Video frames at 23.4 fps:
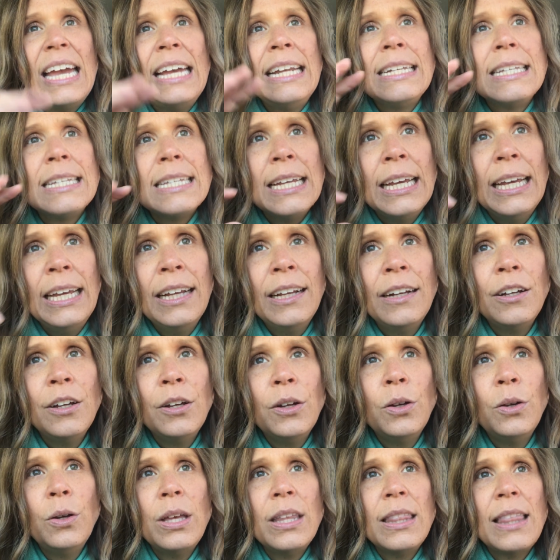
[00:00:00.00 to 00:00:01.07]

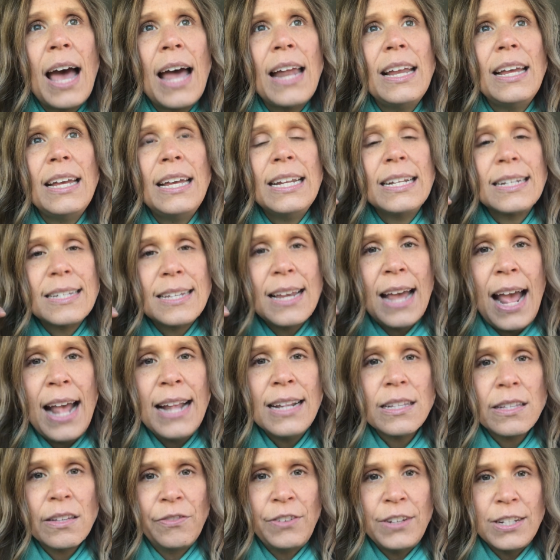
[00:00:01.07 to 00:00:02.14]
until that
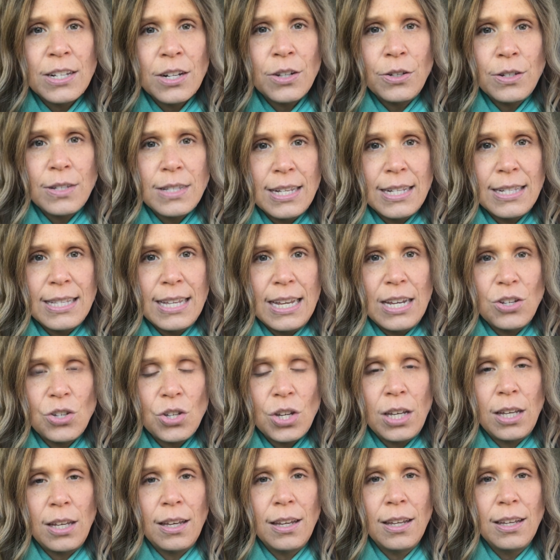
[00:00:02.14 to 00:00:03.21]
intense physical
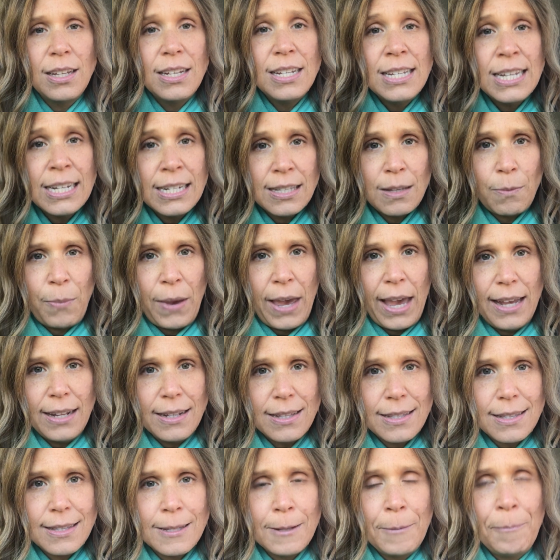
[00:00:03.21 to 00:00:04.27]
sensation
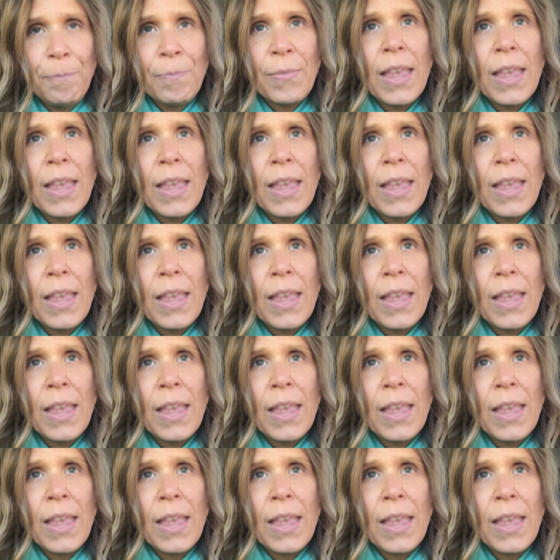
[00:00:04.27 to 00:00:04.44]
dissipates.